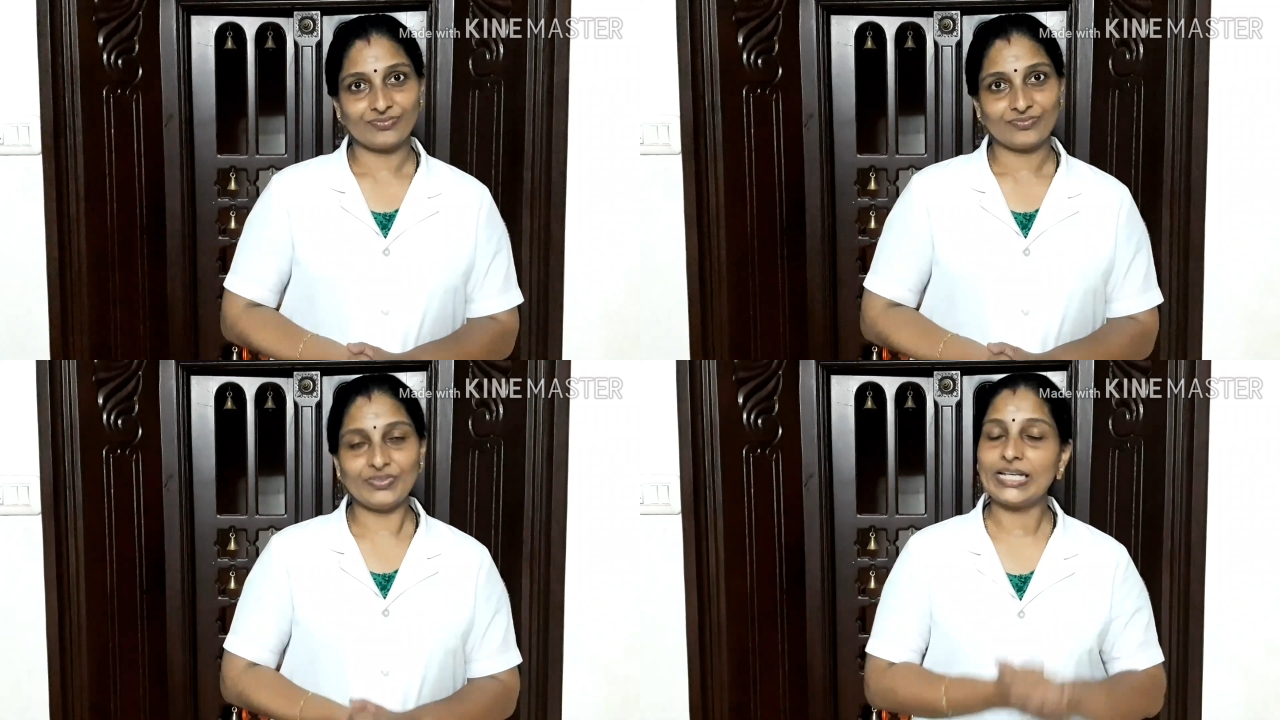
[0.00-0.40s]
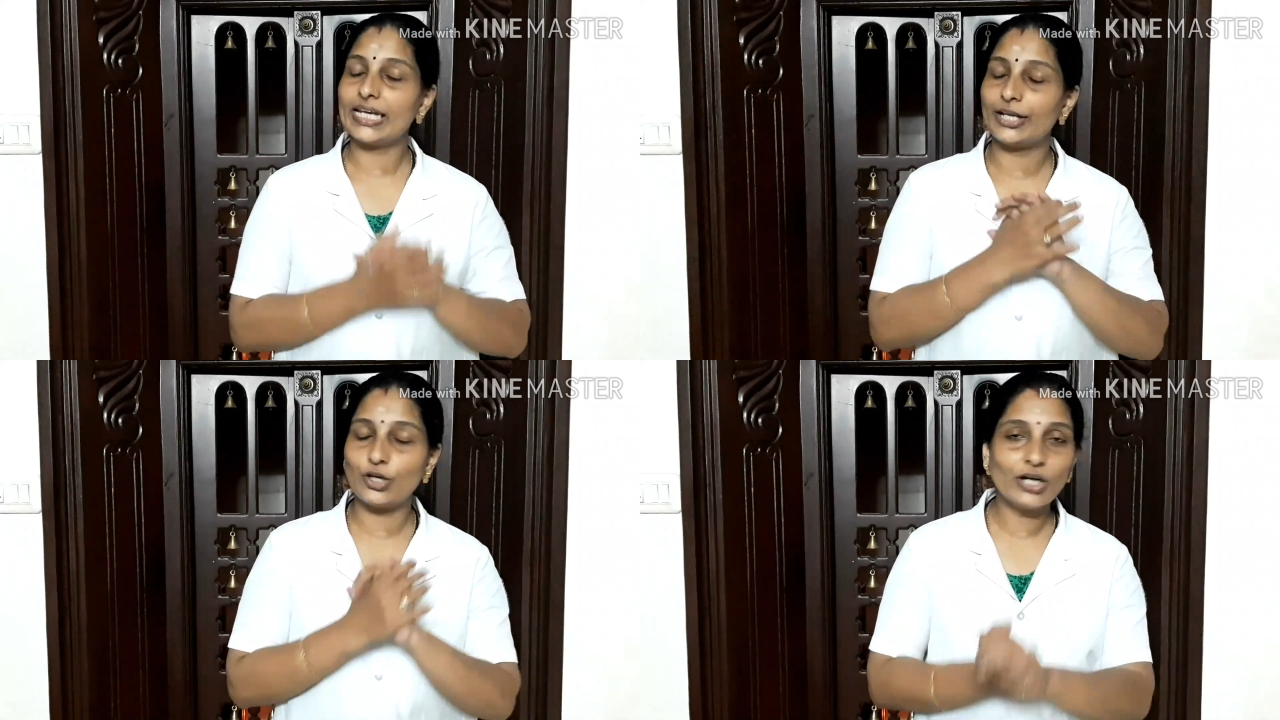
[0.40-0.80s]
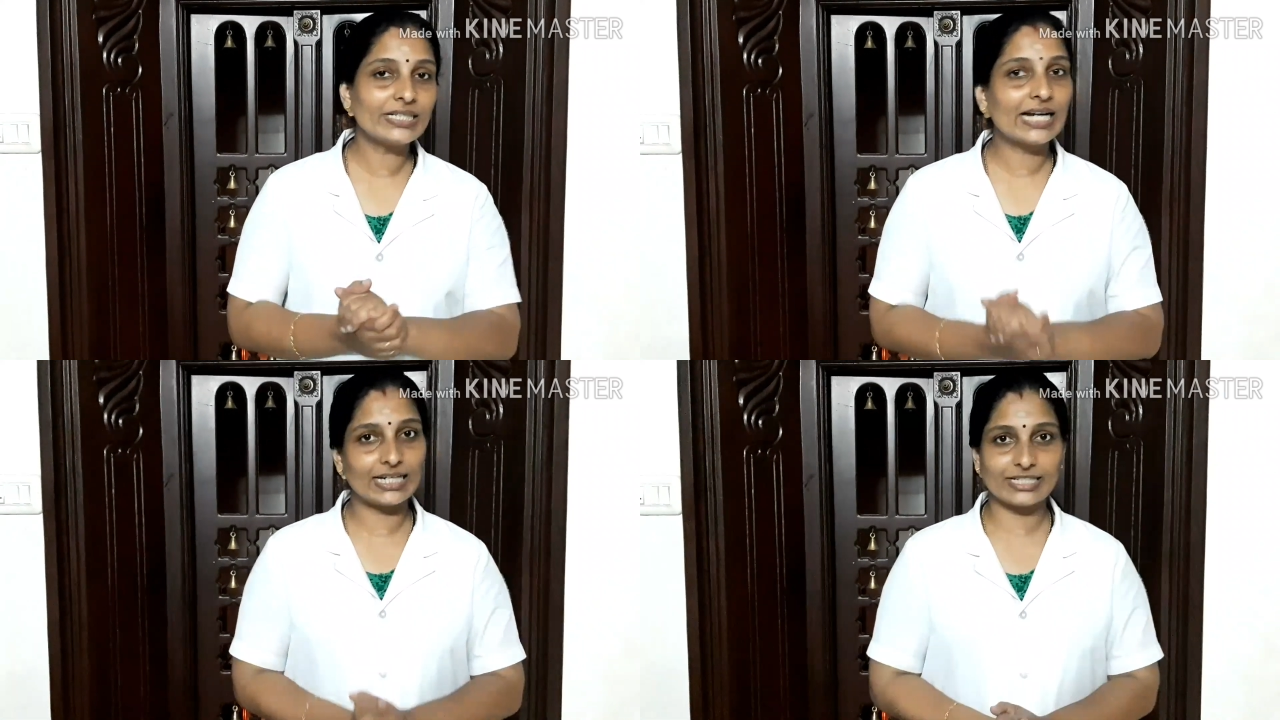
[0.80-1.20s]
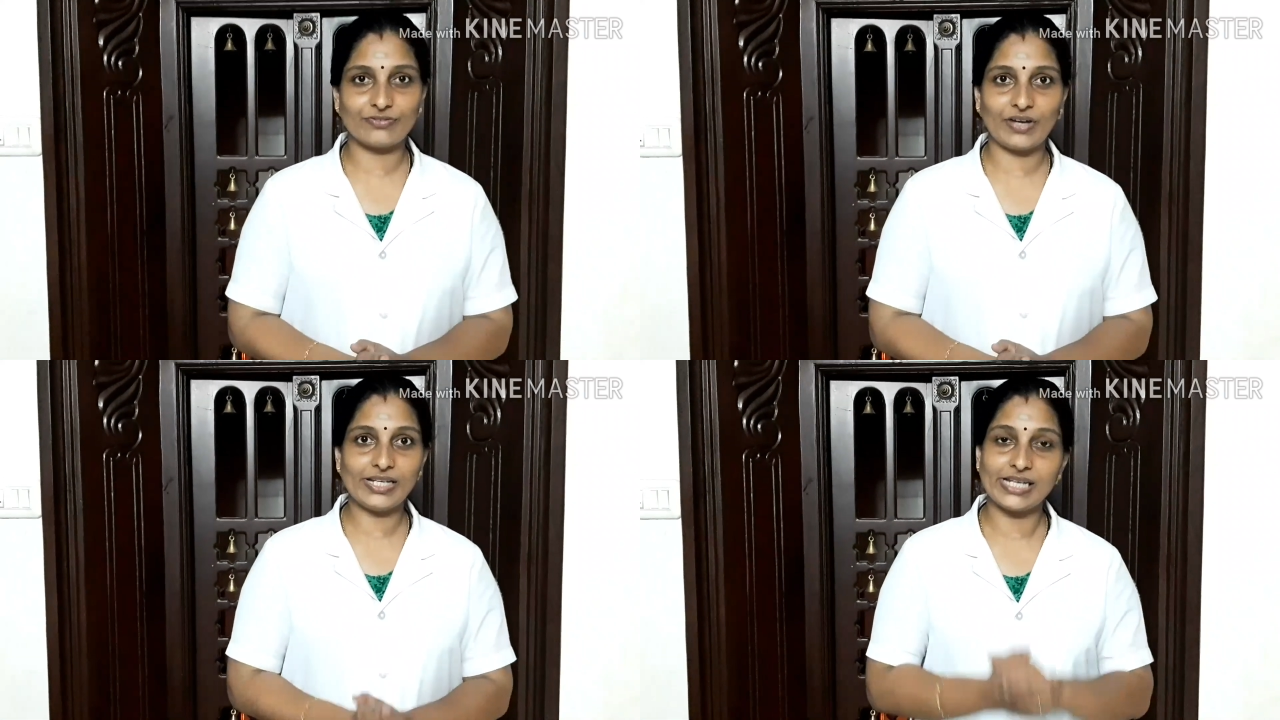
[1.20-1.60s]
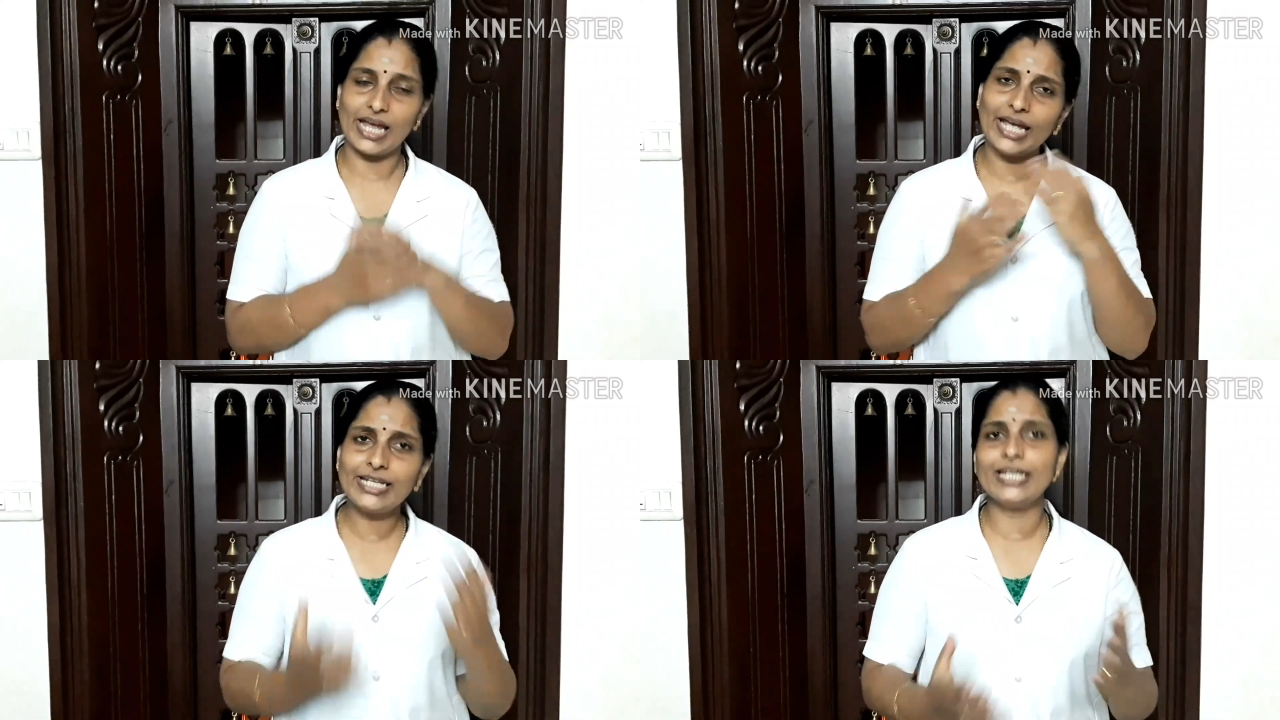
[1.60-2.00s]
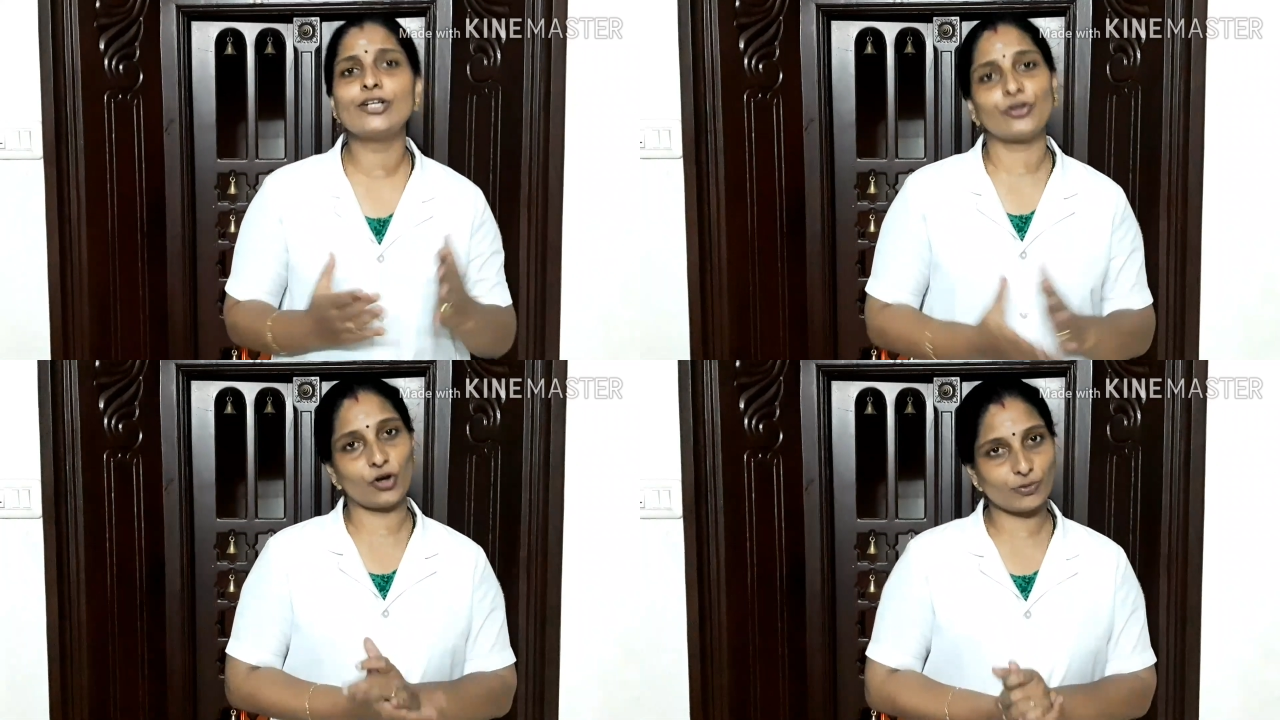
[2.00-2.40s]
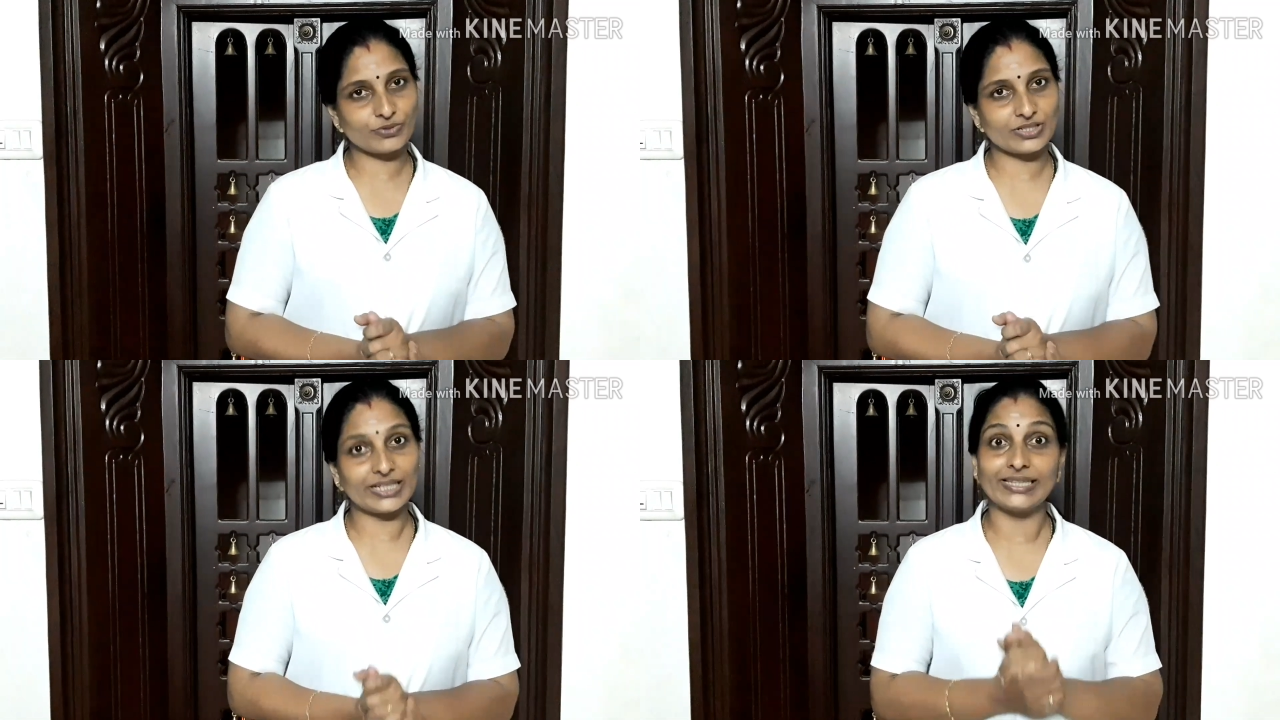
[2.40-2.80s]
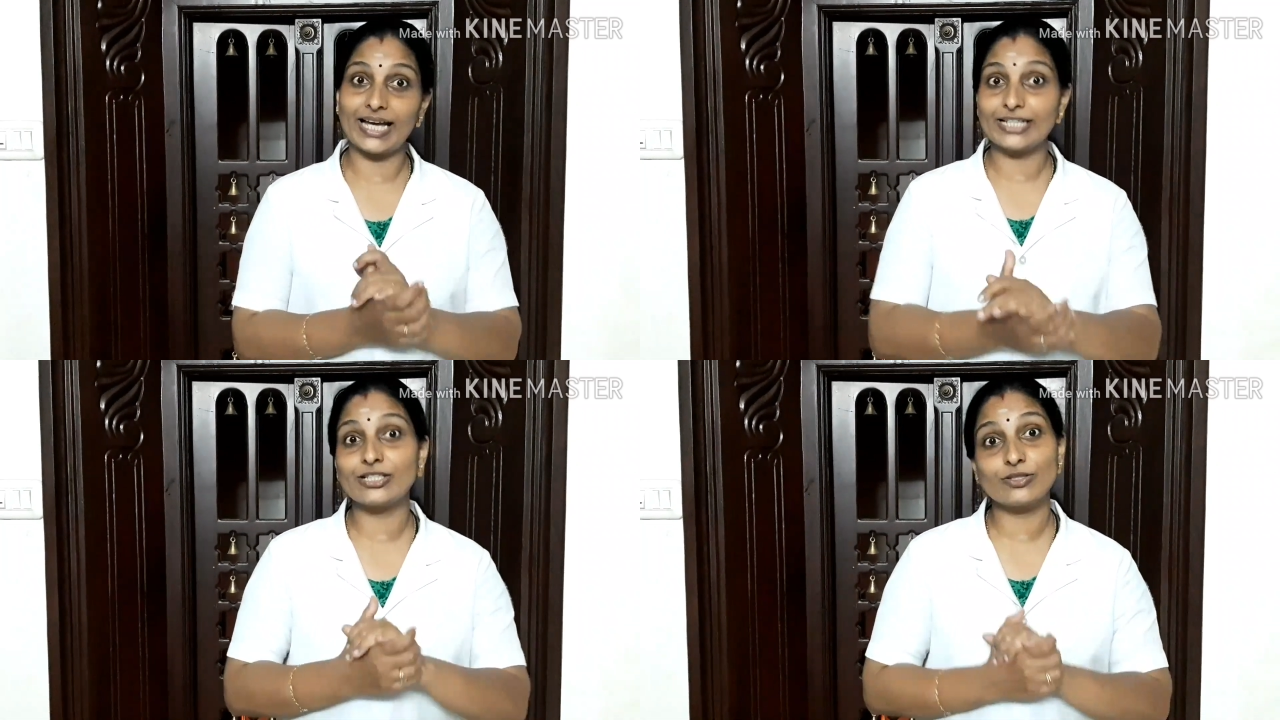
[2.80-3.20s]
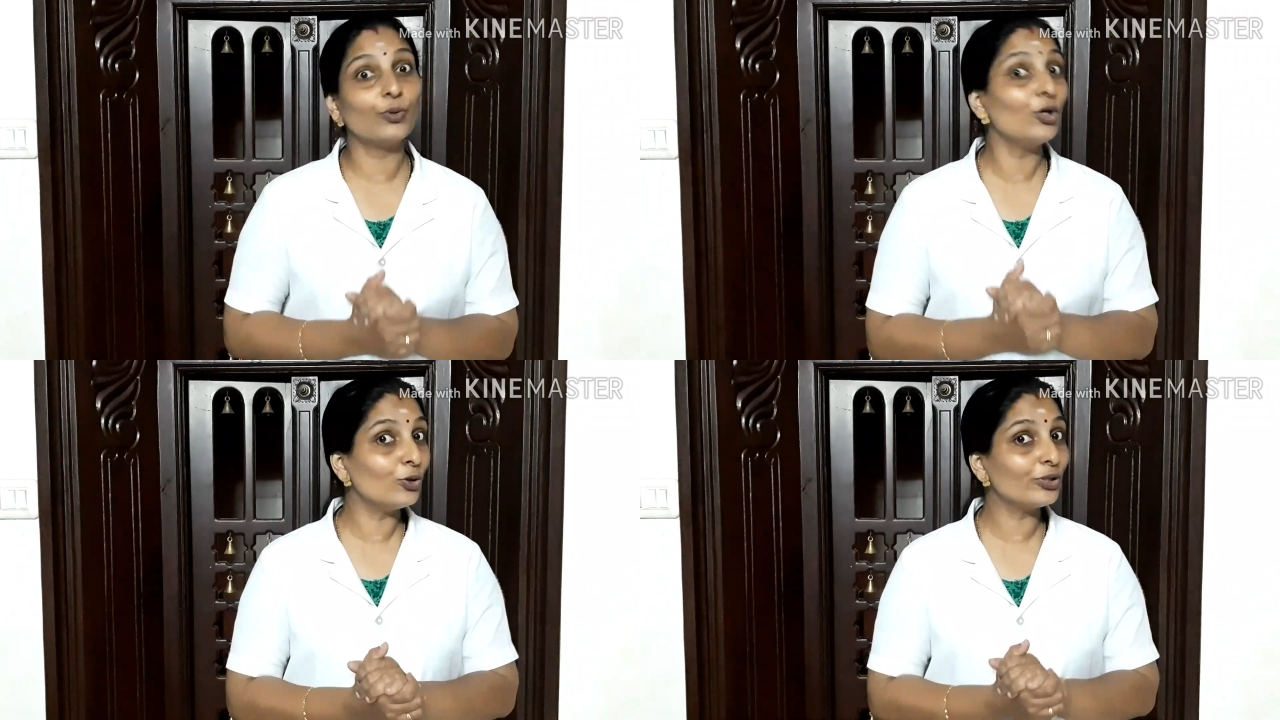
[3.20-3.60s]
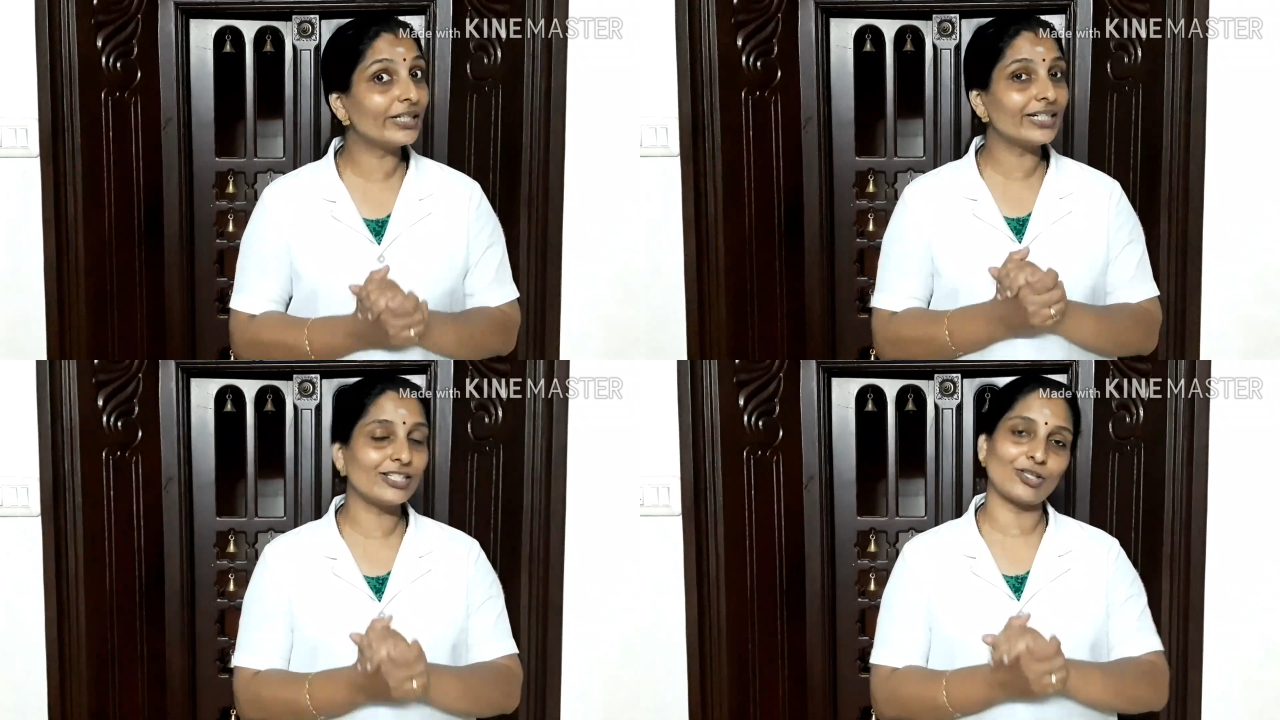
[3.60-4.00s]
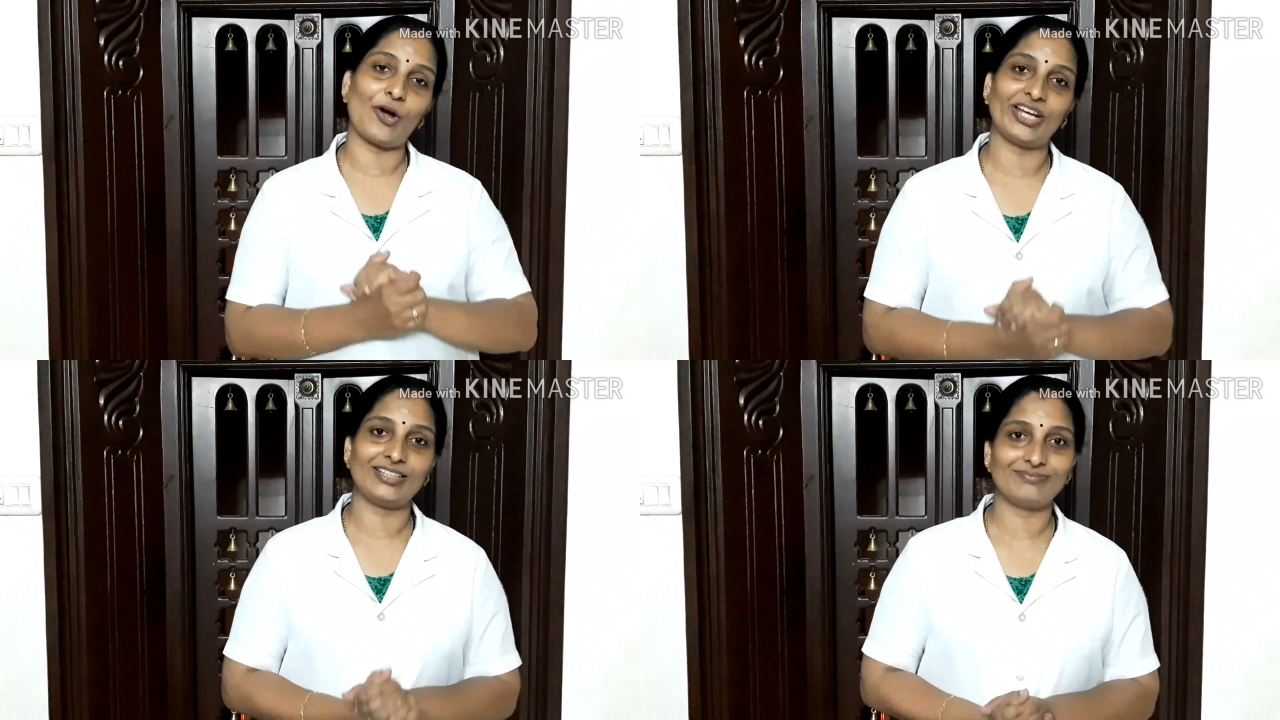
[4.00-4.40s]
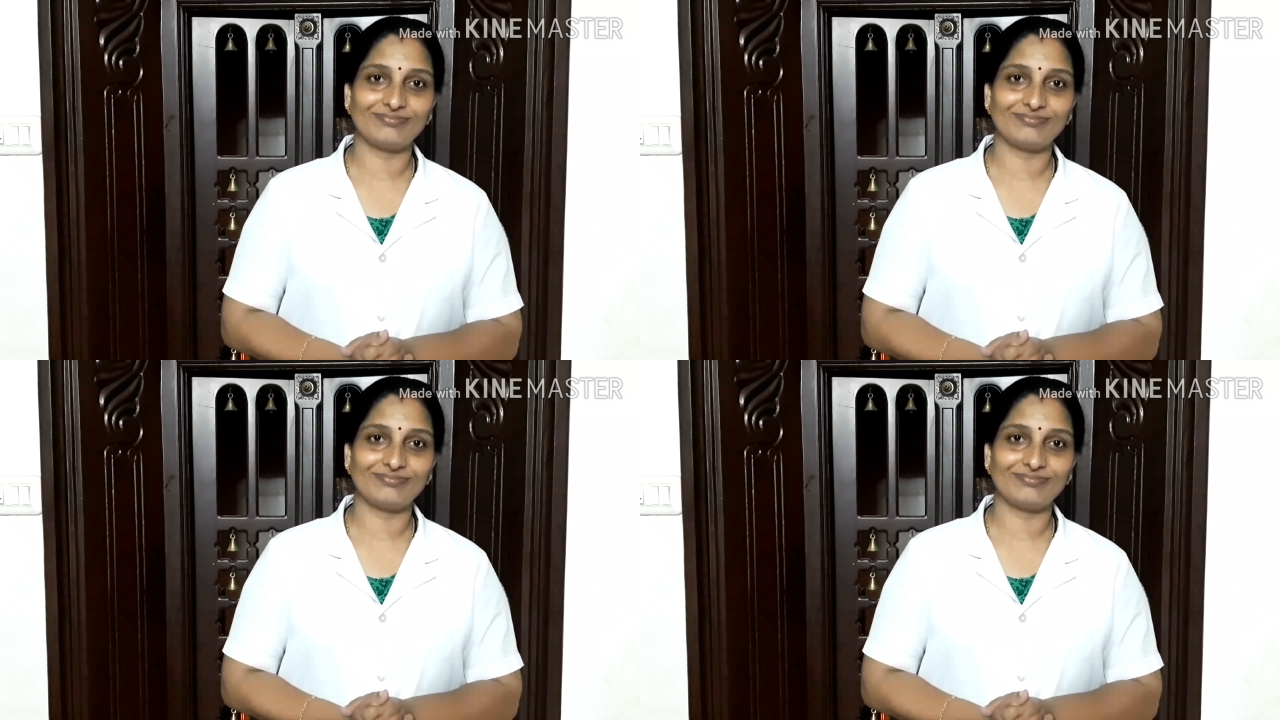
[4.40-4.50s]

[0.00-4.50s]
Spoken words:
We cannot cultivate any crops in that polluted soil.